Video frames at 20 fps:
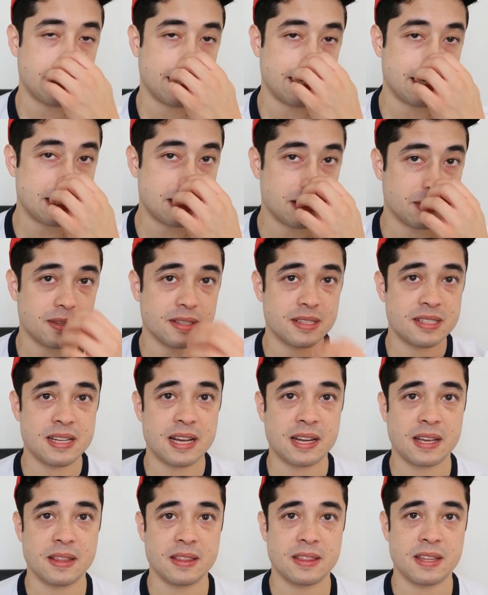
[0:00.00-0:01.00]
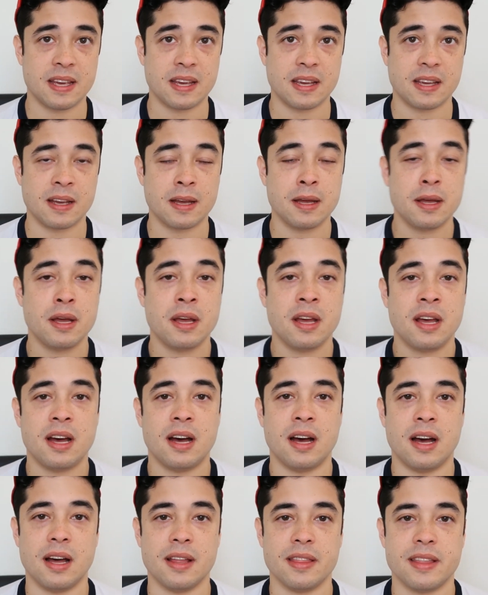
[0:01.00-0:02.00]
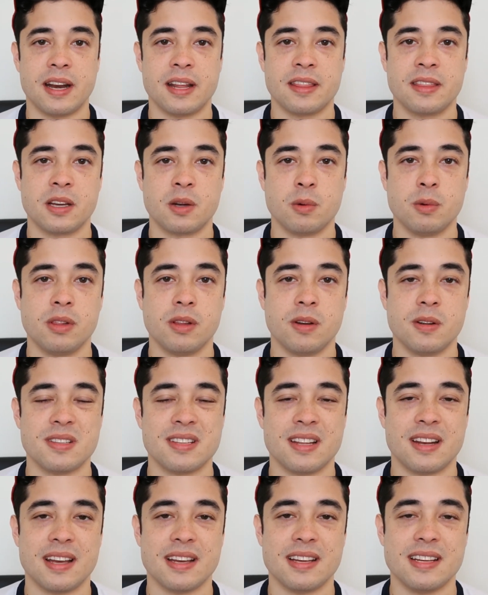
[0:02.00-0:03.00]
And so the second thing that I think we learned today